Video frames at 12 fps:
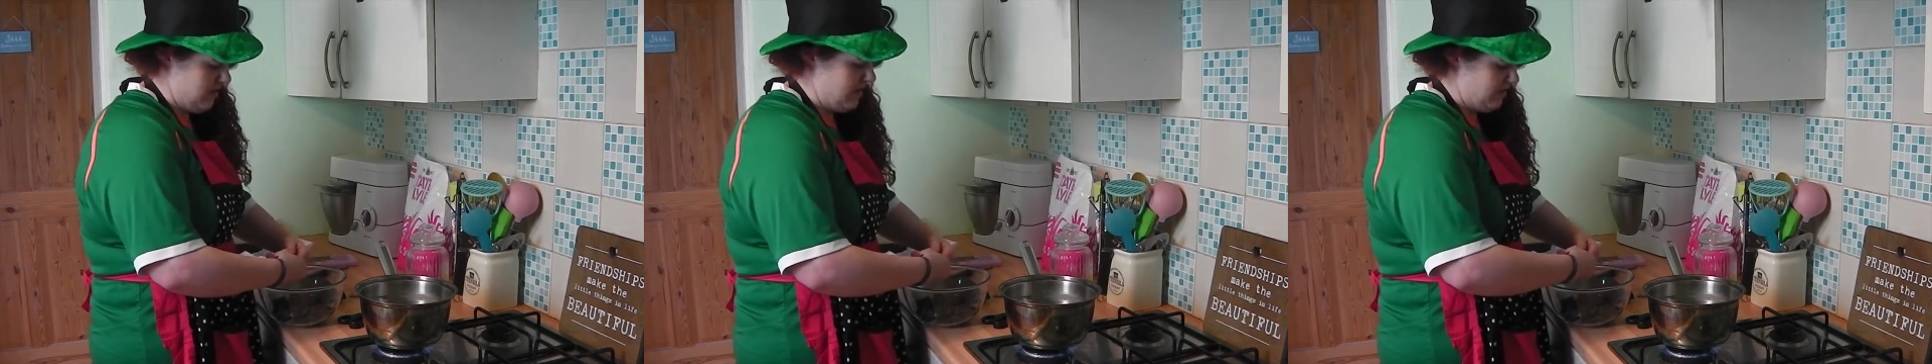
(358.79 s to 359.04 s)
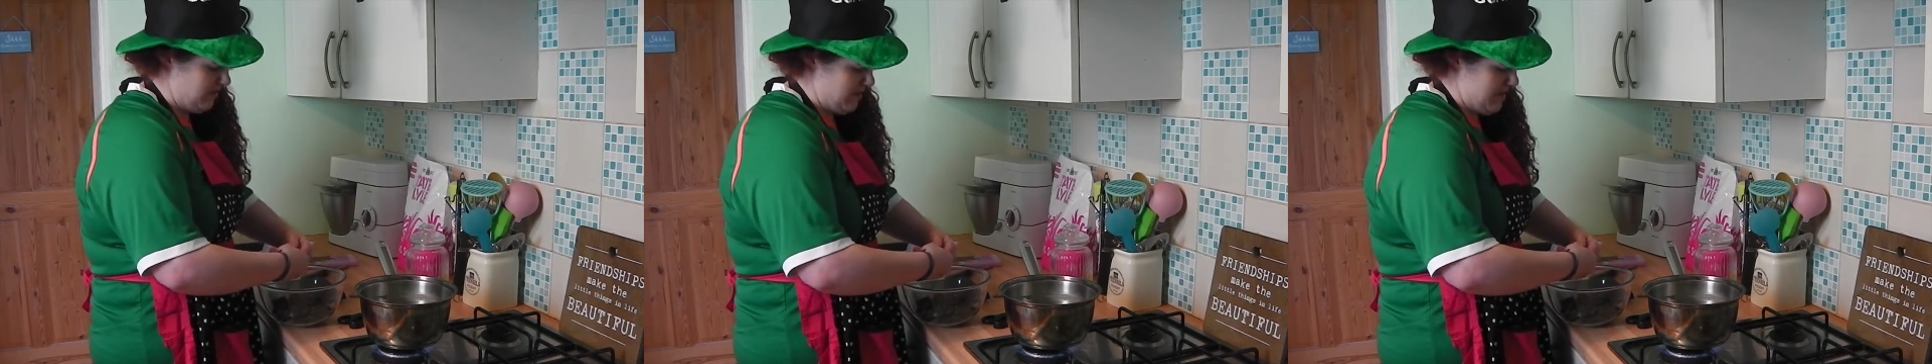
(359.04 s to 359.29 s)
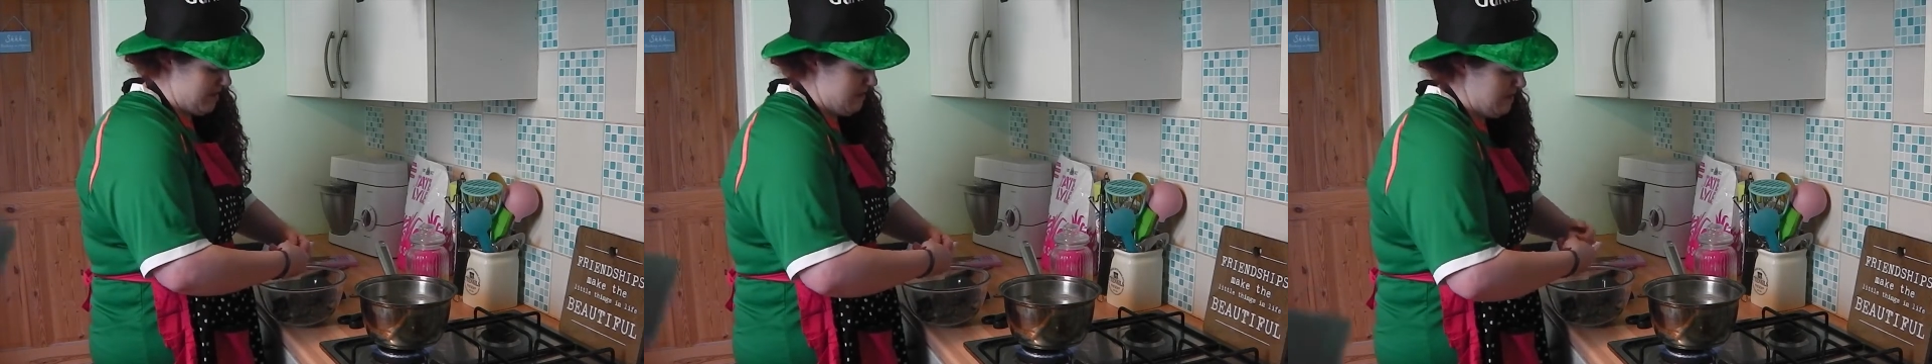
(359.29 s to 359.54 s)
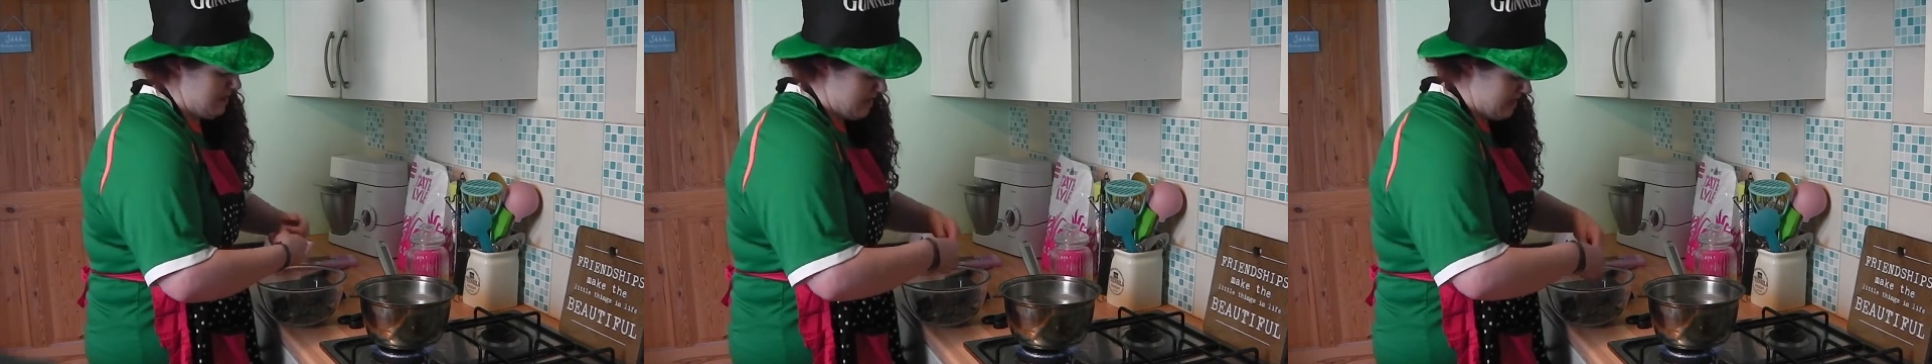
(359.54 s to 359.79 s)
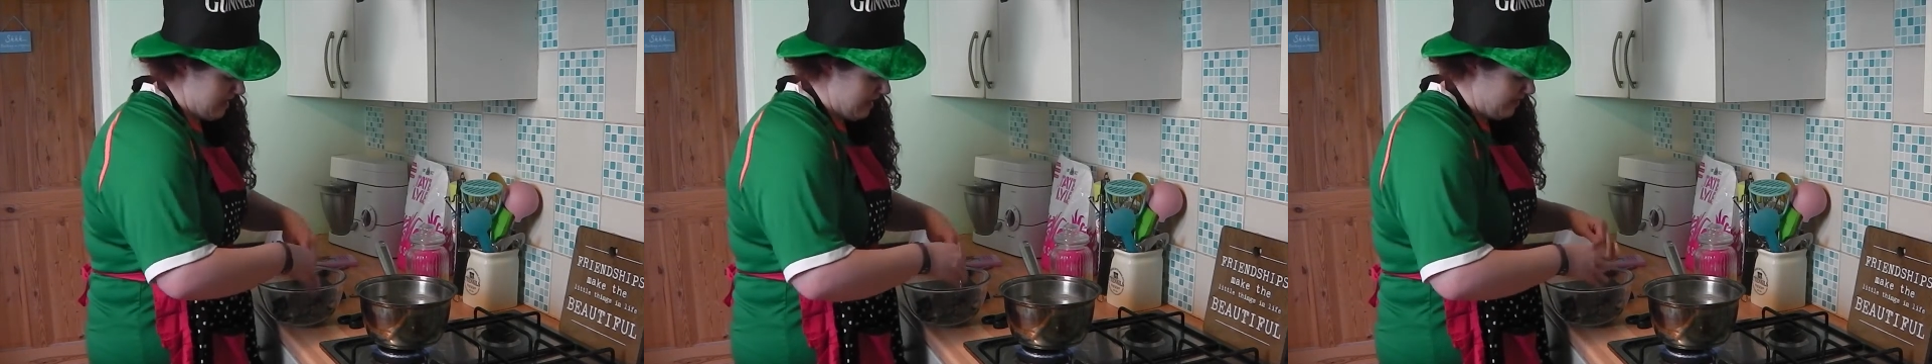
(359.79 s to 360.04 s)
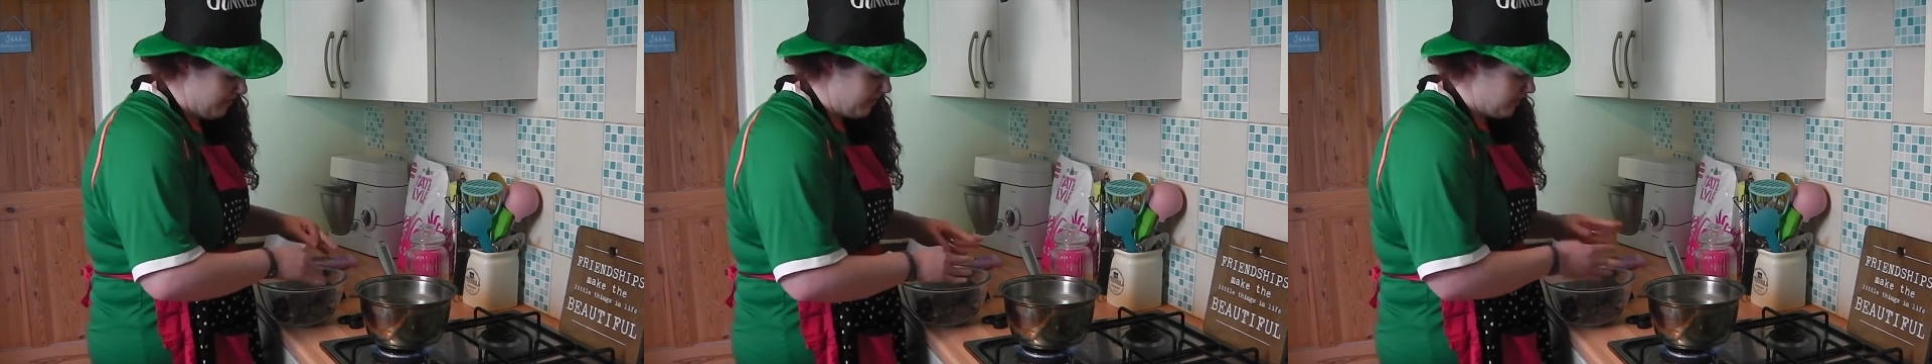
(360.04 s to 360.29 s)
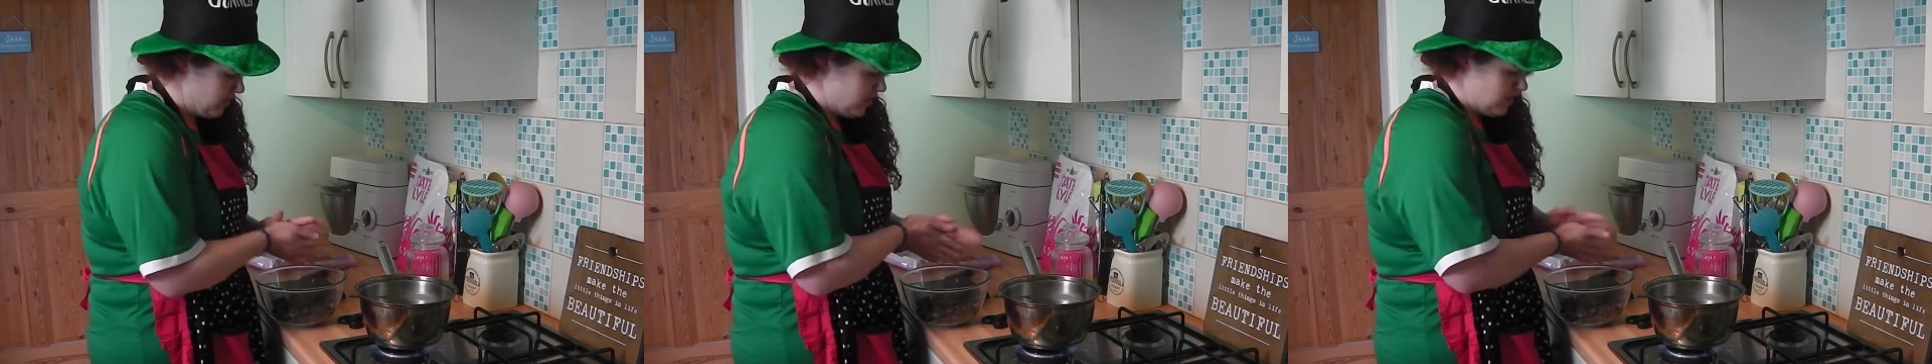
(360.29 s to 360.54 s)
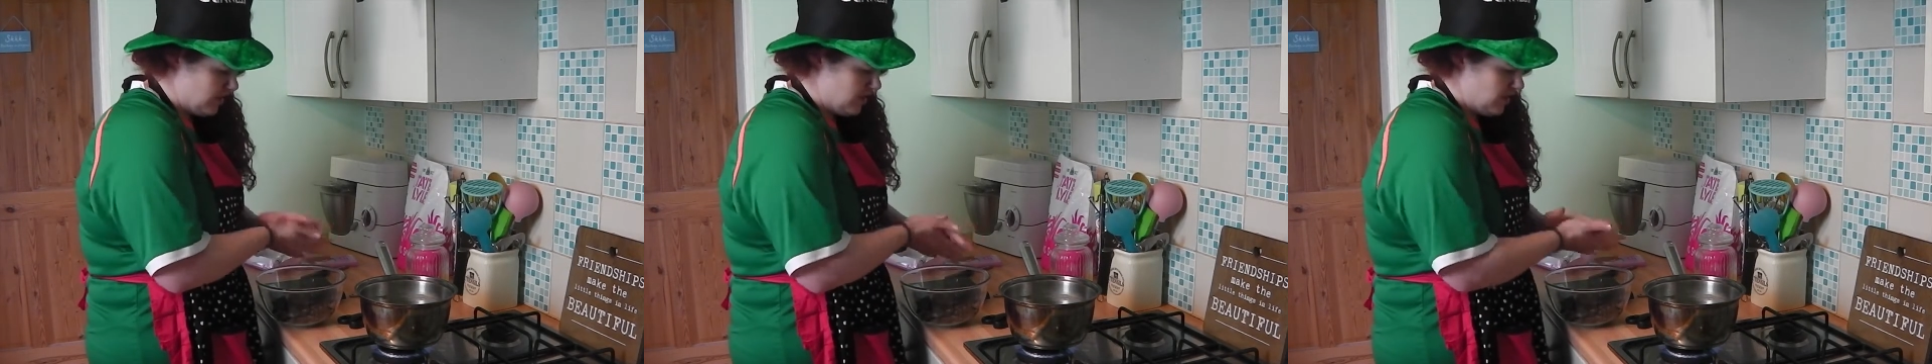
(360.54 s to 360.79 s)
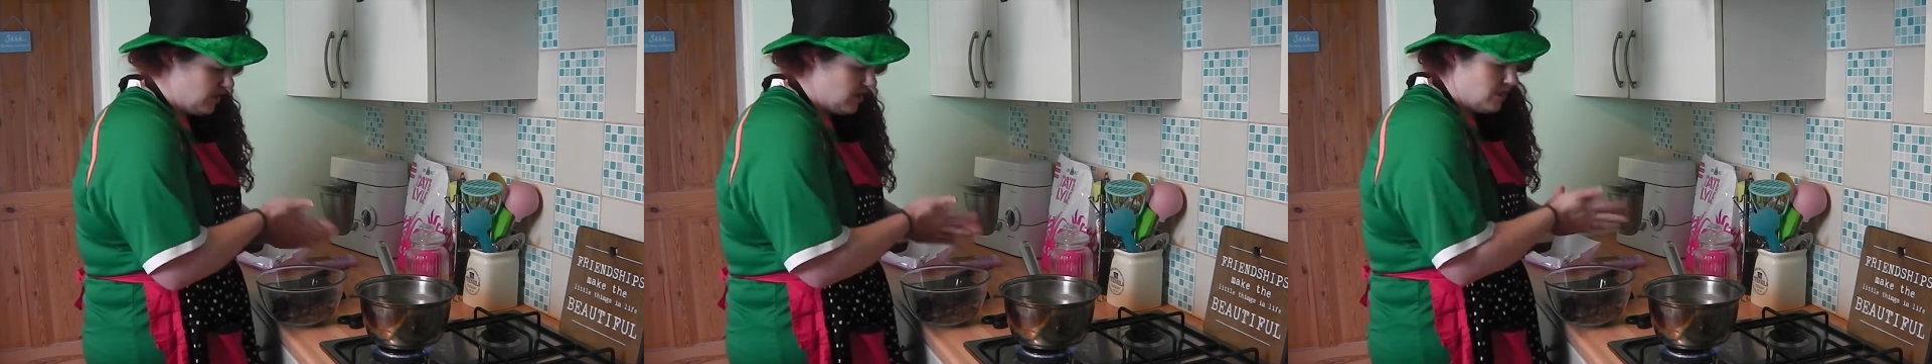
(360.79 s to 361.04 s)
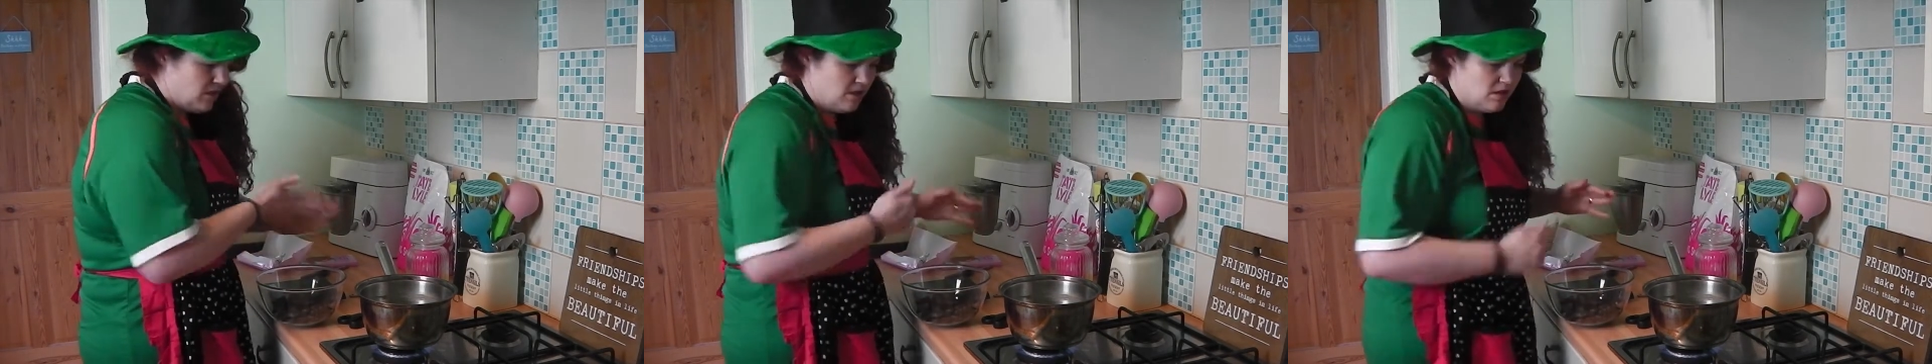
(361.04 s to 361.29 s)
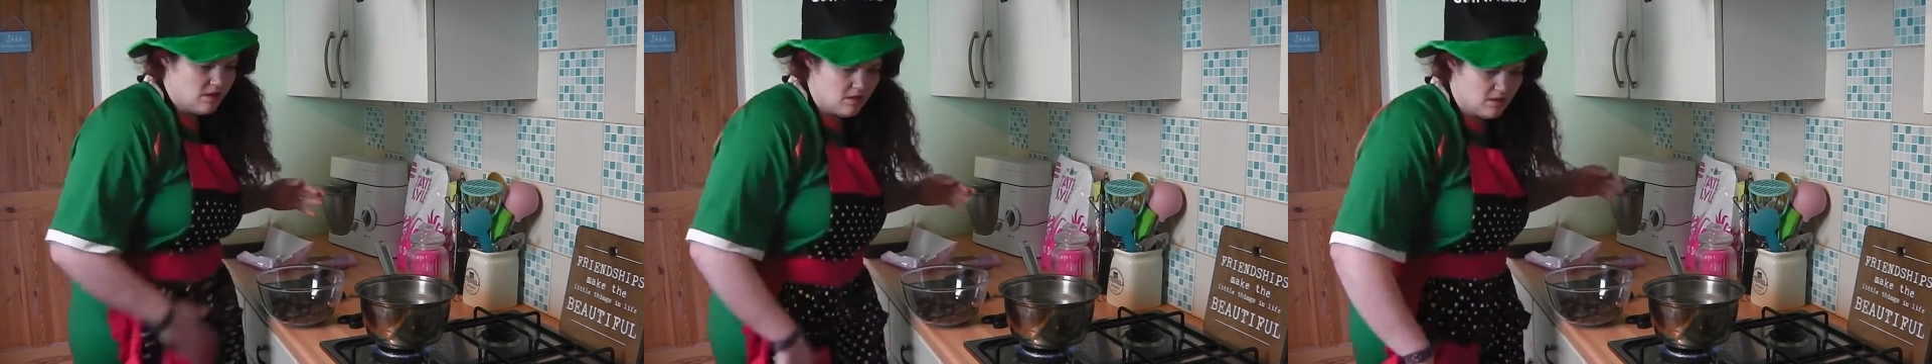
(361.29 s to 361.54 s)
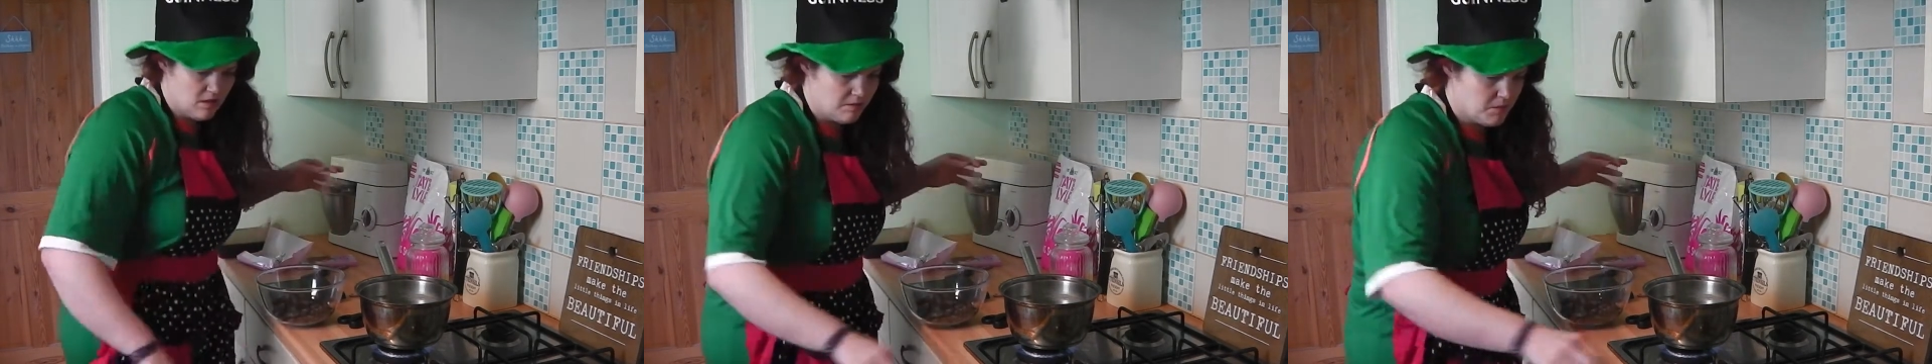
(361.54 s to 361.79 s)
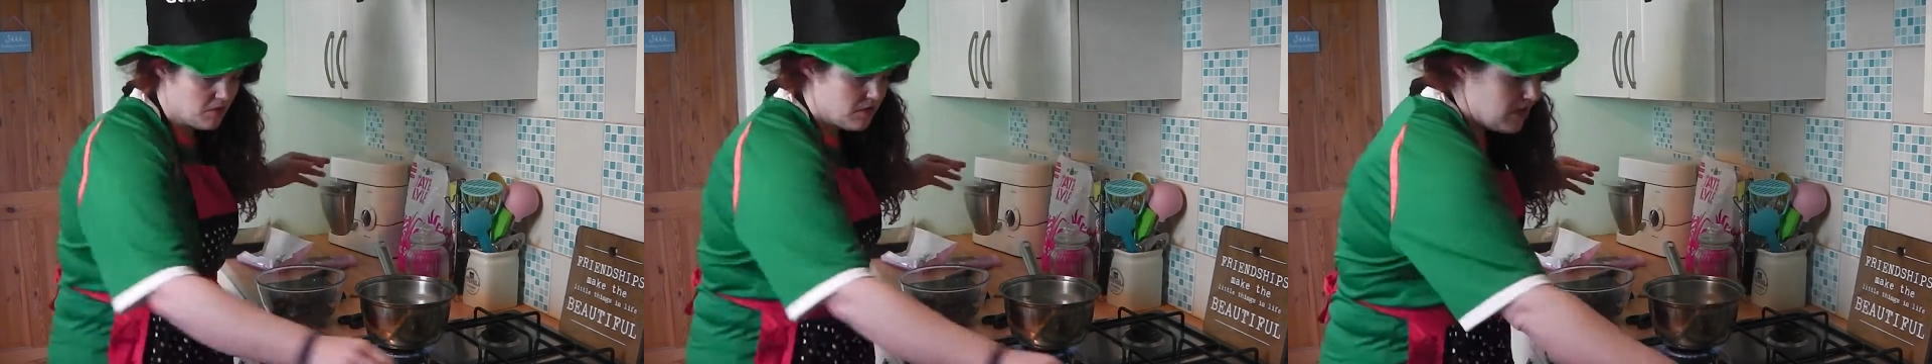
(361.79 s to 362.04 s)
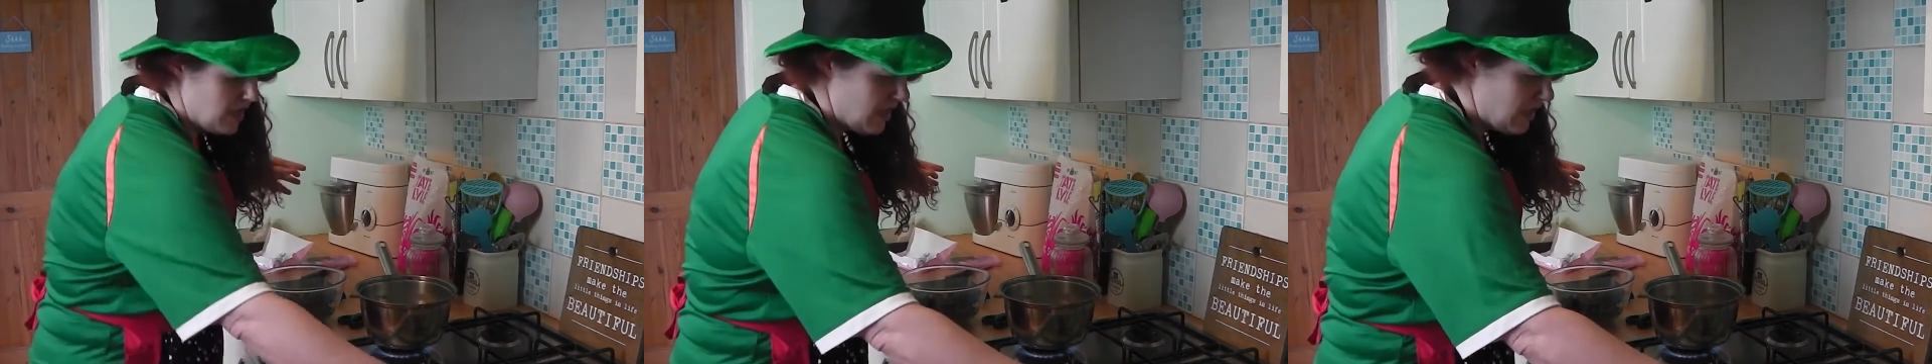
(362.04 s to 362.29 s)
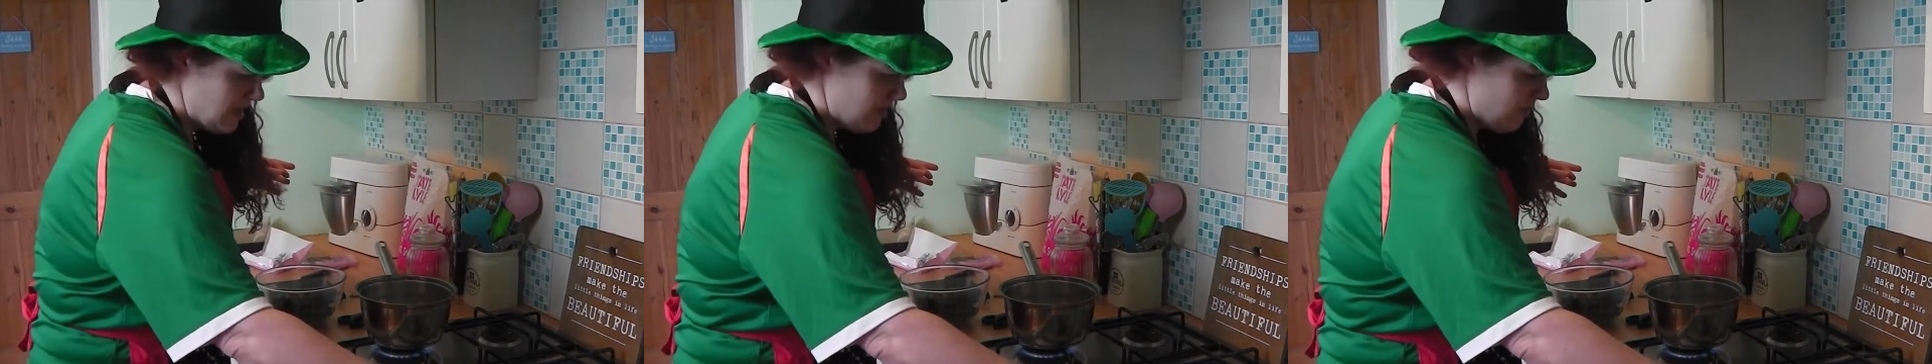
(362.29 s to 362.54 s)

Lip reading: I'll do it now. I've forgotten. I'm going to turn that